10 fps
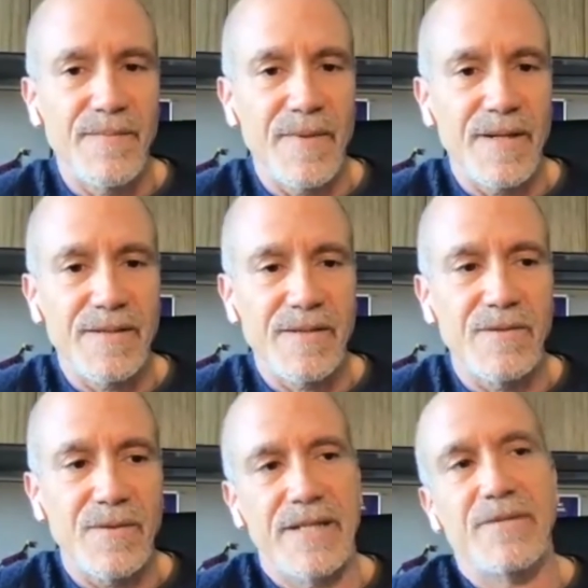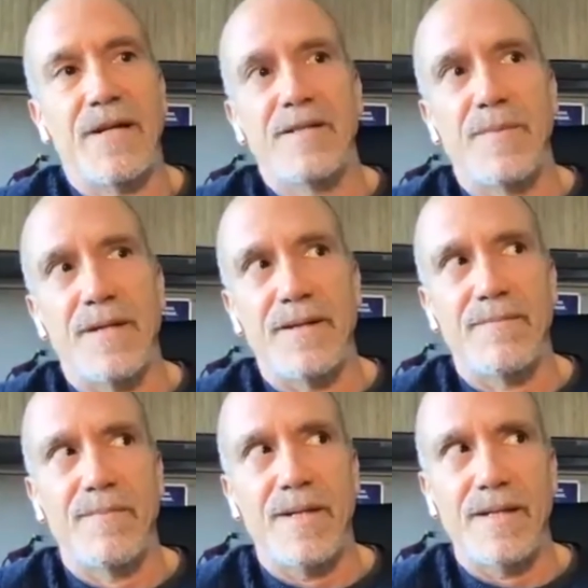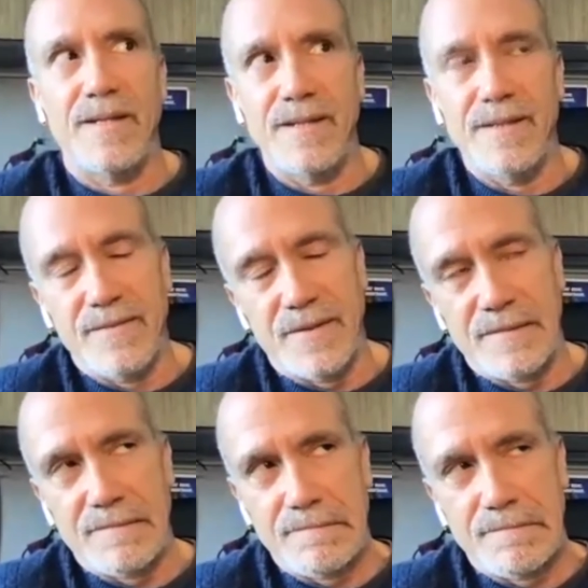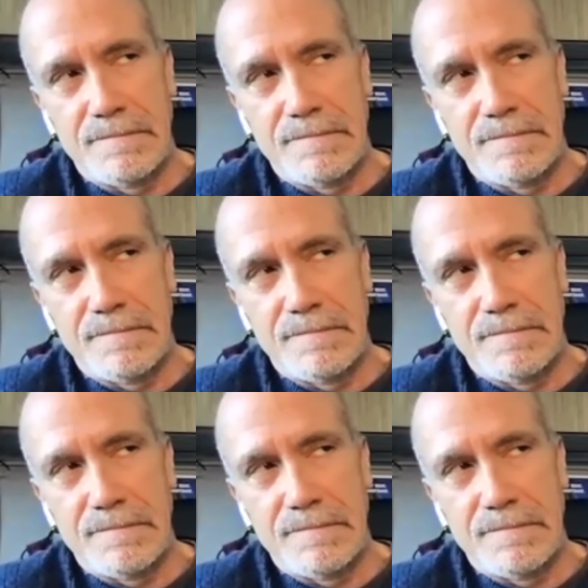because the director asked me to be in it. I was like,